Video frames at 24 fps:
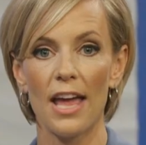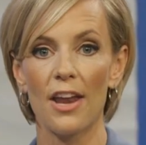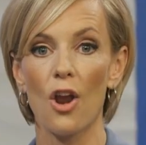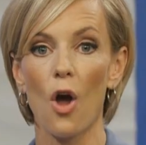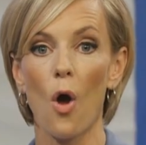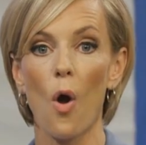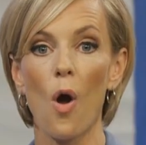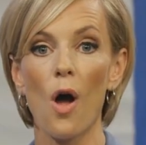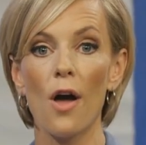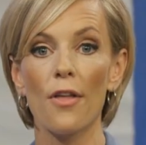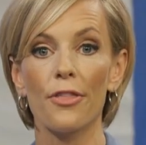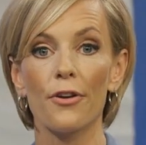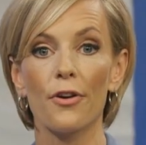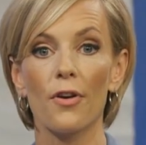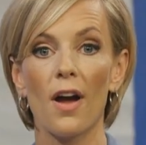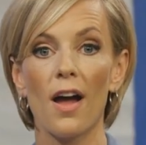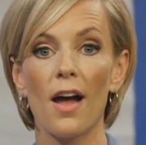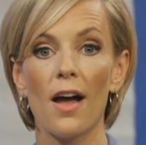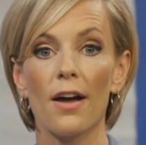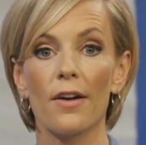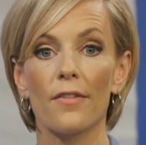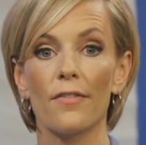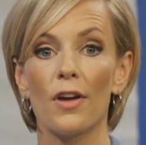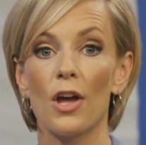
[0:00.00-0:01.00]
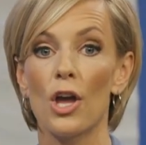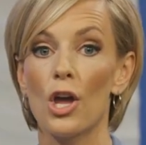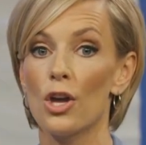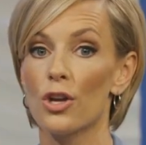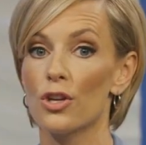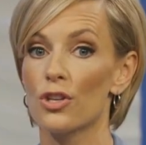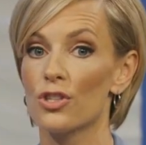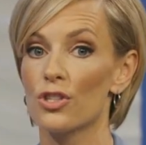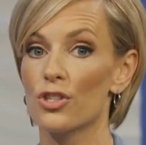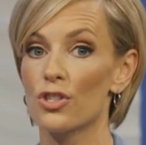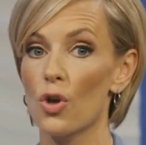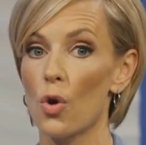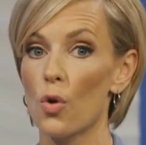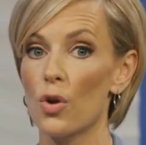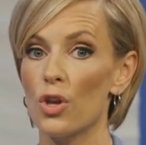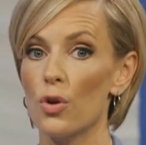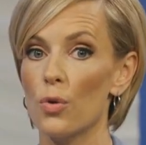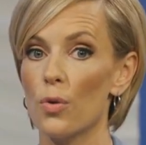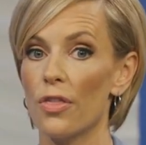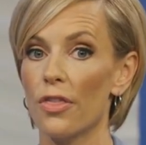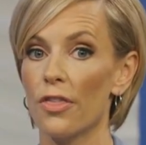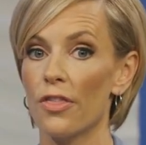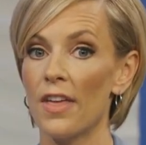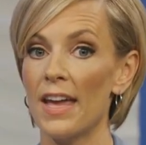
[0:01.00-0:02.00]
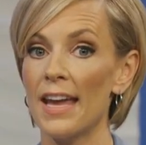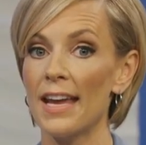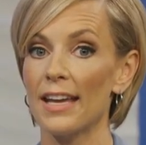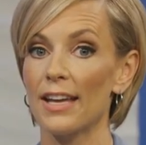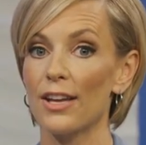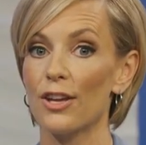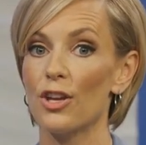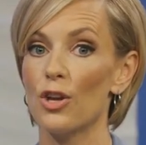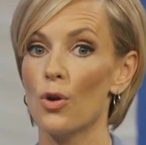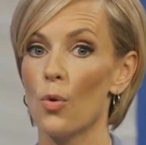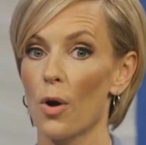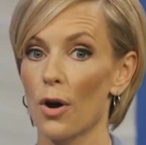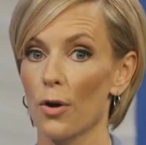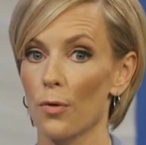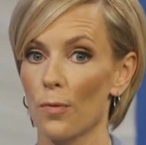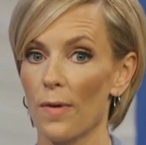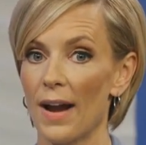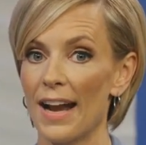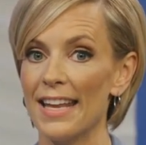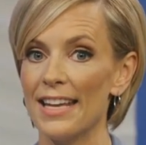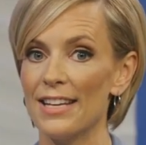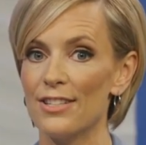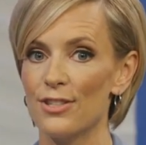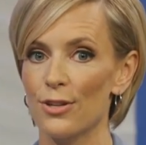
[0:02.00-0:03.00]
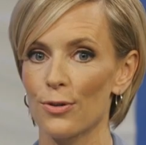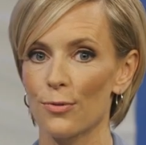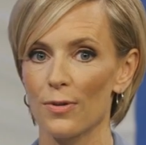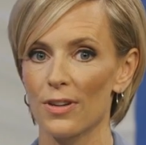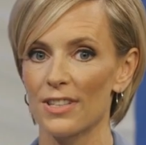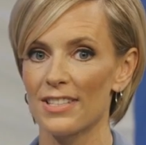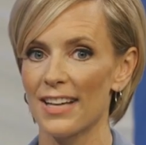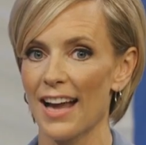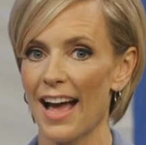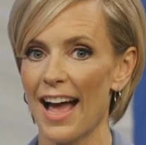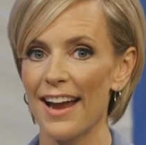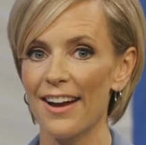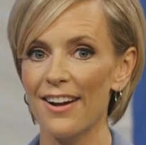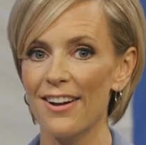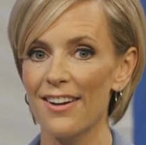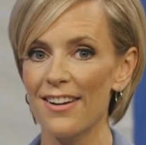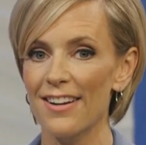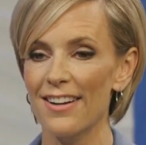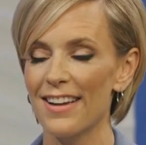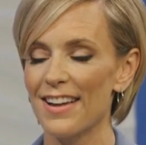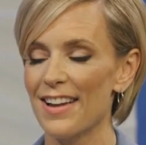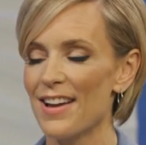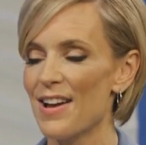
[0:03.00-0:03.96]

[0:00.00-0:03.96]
and author of So You Think You Are Ready to Retire?